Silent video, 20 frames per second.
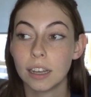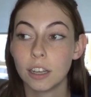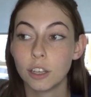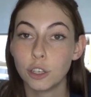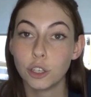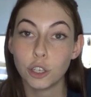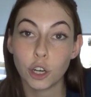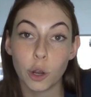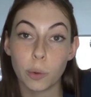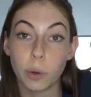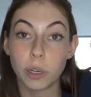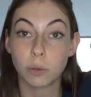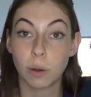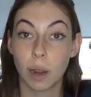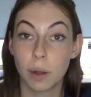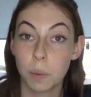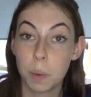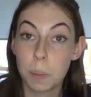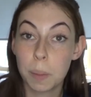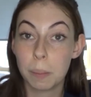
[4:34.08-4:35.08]
you know which
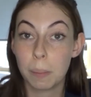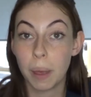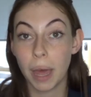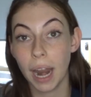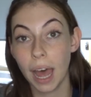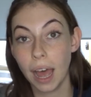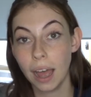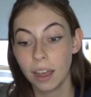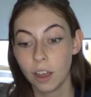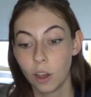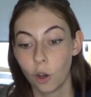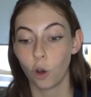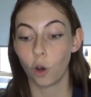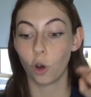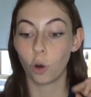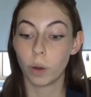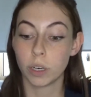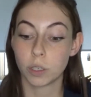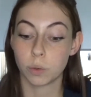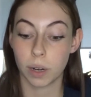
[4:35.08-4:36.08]
one would be better or
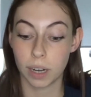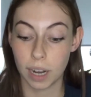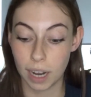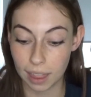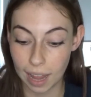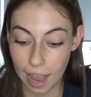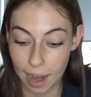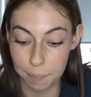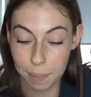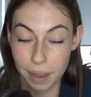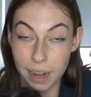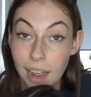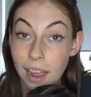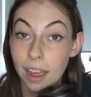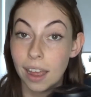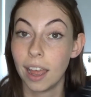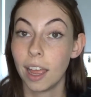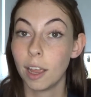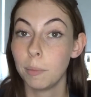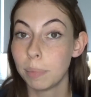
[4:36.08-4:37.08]
which one I like better,
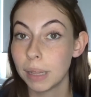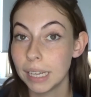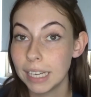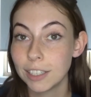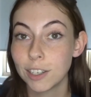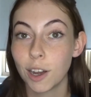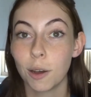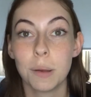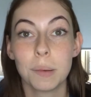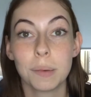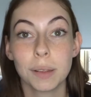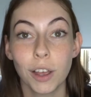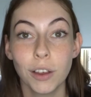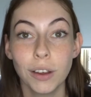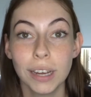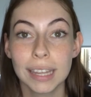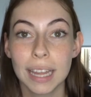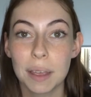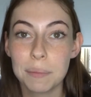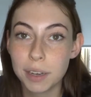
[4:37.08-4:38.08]
please comment below
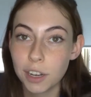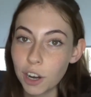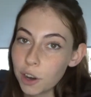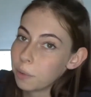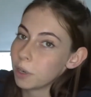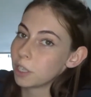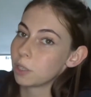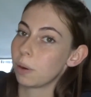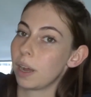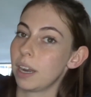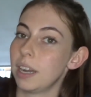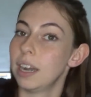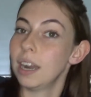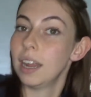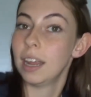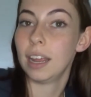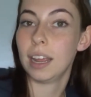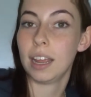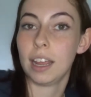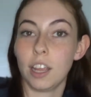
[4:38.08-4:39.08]
and let me know which one
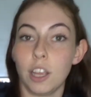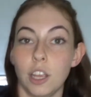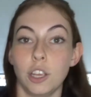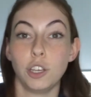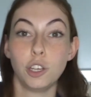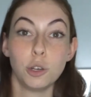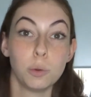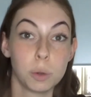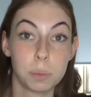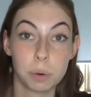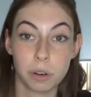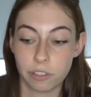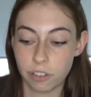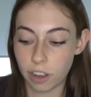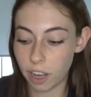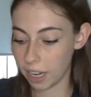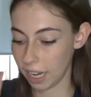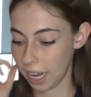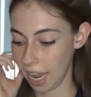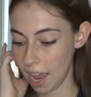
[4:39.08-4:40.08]
you would
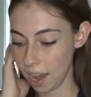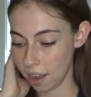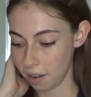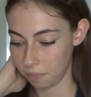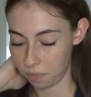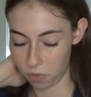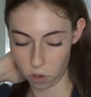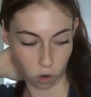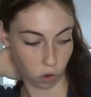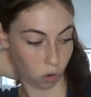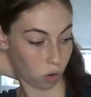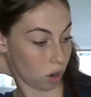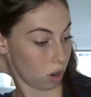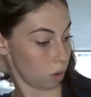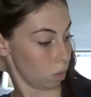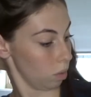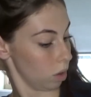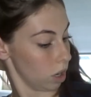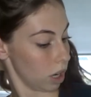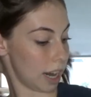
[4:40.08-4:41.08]
prefer to get or
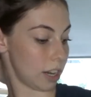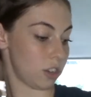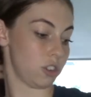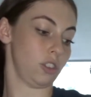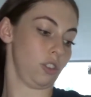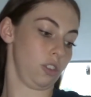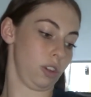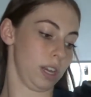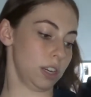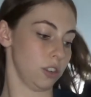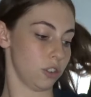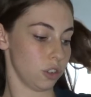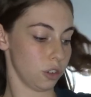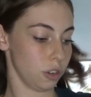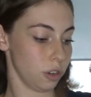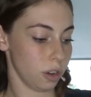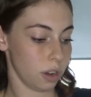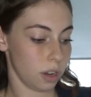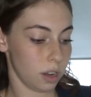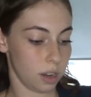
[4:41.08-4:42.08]
what I should look
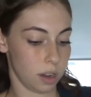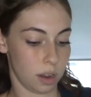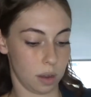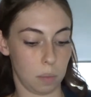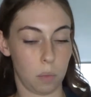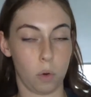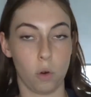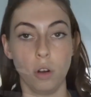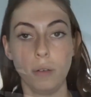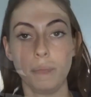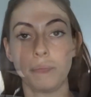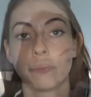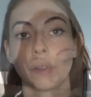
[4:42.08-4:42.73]
into more.